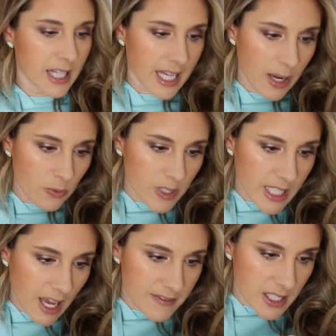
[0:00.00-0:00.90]
Like, I really
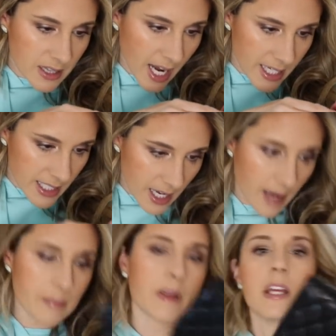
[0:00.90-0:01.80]
have to line it
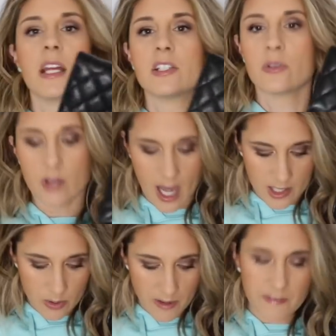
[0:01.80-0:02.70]
up and do that.
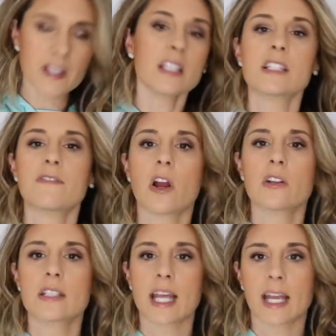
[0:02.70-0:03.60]
So I feel as far
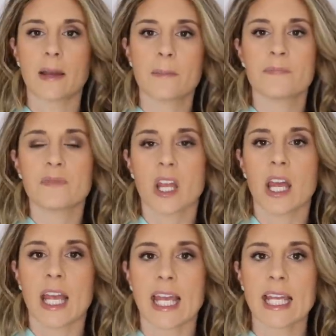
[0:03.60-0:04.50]
as like
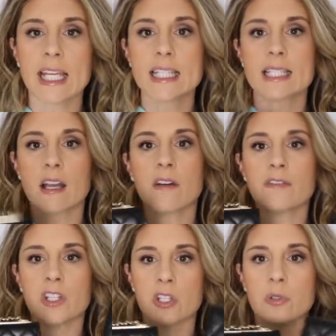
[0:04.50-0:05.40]
ease of
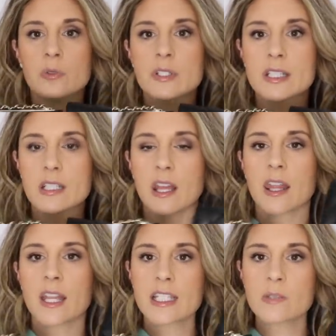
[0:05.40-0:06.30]
use,
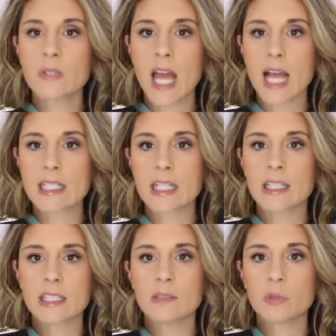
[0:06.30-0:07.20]
this one has a
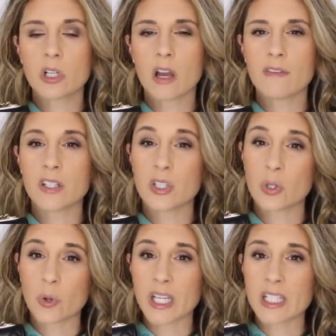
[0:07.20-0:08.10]
little more of an
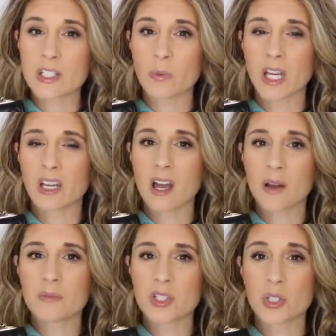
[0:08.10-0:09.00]
annoyance when it
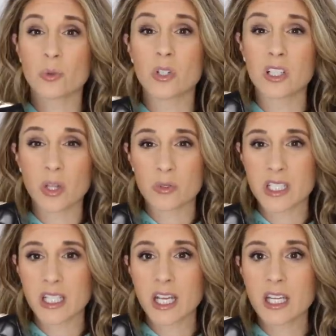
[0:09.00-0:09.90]
comes to
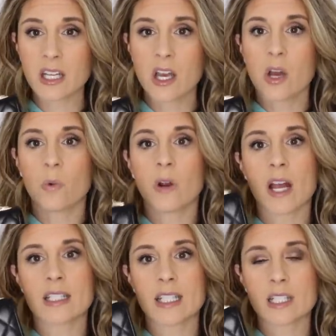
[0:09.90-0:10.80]
closing it,
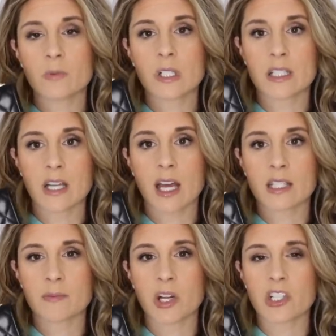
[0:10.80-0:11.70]
whereas this one is not
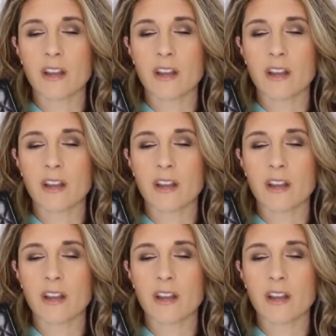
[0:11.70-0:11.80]
as much.